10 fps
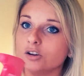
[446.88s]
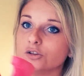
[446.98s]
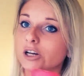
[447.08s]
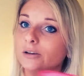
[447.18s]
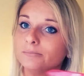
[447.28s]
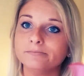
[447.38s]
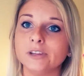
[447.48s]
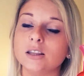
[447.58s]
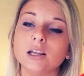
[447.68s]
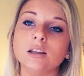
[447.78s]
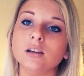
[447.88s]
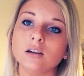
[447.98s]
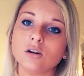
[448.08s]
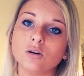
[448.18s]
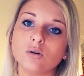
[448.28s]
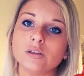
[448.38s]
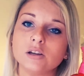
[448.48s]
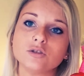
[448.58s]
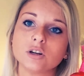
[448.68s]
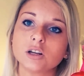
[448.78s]
you're done. And then they go and
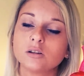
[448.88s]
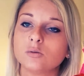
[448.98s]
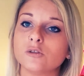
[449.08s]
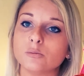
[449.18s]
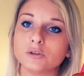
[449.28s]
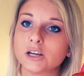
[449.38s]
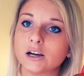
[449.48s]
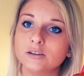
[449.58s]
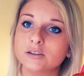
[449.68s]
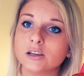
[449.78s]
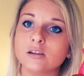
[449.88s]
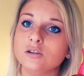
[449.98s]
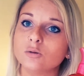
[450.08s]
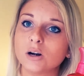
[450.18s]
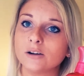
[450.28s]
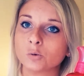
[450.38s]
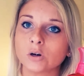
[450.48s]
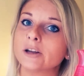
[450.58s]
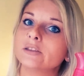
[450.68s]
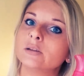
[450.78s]
they drink from the sides, and then you don't have to
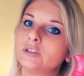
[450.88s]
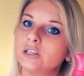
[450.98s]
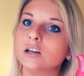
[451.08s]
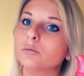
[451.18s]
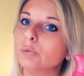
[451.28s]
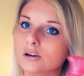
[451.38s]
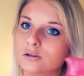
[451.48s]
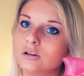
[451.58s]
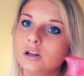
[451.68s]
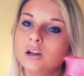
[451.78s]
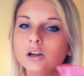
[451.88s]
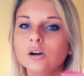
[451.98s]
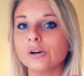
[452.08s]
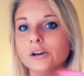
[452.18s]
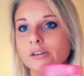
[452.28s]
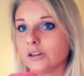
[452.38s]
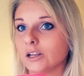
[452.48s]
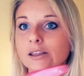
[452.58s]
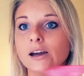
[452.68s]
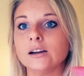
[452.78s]
worry about them sitting in a puddle or anything
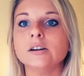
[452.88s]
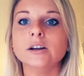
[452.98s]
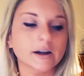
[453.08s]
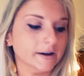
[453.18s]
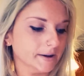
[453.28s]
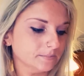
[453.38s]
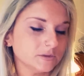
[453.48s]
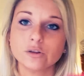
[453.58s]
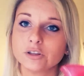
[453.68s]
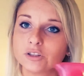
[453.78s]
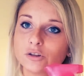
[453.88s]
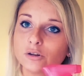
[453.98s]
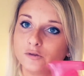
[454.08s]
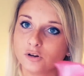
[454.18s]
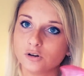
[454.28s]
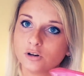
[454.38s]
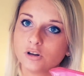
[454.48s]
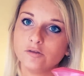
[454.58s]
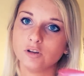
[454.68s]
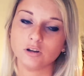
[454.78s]
like that. So this is good
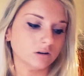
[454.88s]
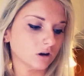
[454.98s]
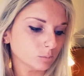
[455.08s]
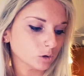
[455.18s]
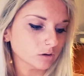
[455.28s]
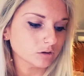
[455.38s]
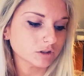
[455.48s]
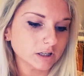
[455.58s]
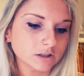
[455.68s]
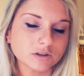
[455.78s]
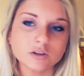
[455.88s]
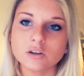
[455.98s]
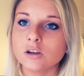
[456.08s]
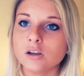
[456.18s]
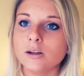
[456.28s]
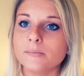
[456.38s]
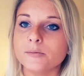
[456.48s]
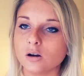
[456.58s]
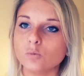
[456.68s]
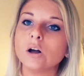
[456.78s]
for giving arboreal slings,
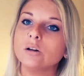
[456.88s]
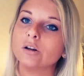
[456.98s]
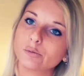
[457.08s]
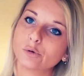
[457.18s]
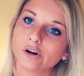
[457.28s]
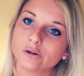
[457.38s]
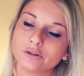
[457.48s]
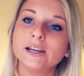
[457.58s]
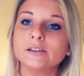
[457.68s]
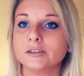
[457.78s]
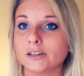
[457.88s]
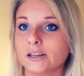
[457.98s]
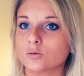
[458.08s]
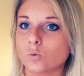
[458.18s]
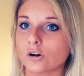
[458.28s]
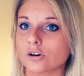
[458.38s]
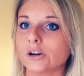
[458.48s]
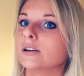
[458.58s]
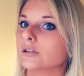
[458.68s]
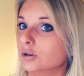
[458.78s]
arboreals and slings water
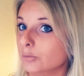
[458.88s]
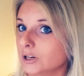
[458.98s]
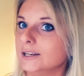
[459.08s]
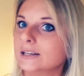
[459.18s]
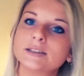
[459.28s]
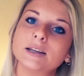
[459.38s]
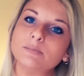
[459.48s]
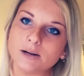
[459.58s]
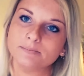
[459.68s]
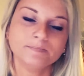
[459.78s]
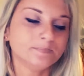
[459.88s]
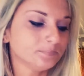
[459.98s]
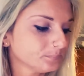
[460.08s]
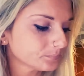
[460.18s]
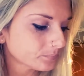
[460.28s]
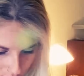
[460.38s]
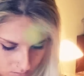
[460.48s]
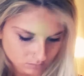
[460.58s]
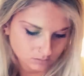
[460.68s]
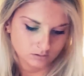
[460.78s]
and humidity at the same time.
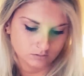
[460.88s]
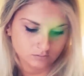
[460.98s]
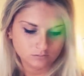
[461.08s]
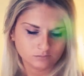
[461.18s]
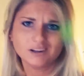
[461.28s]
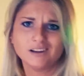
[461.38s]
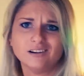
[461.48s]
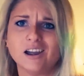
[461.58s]
I've got